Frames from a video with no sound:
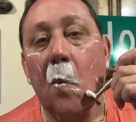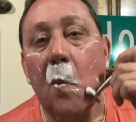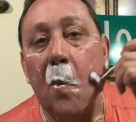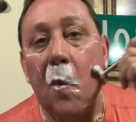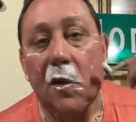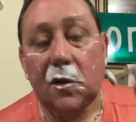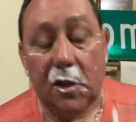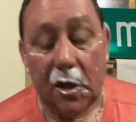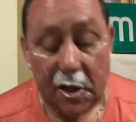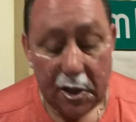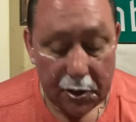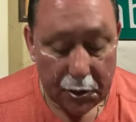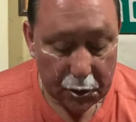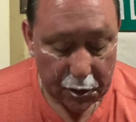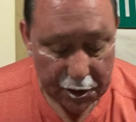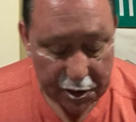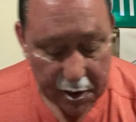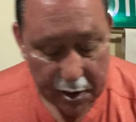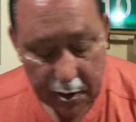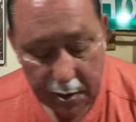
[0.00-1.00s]
It's an
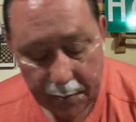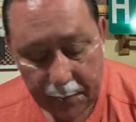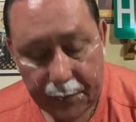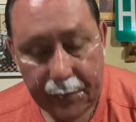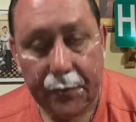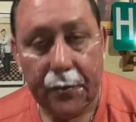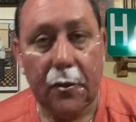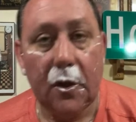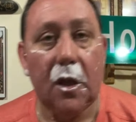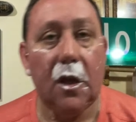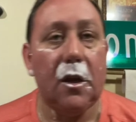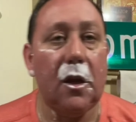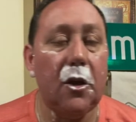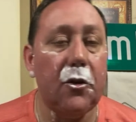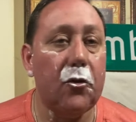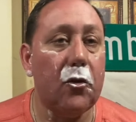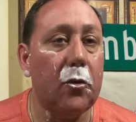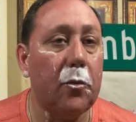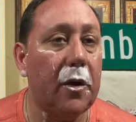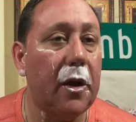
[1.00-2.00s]
interesting
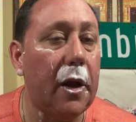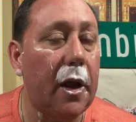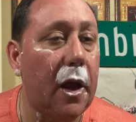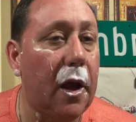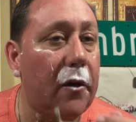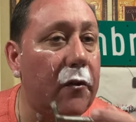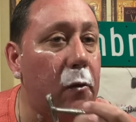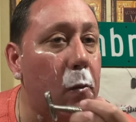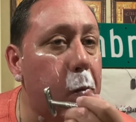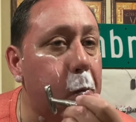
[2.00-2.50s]
conundrum to have.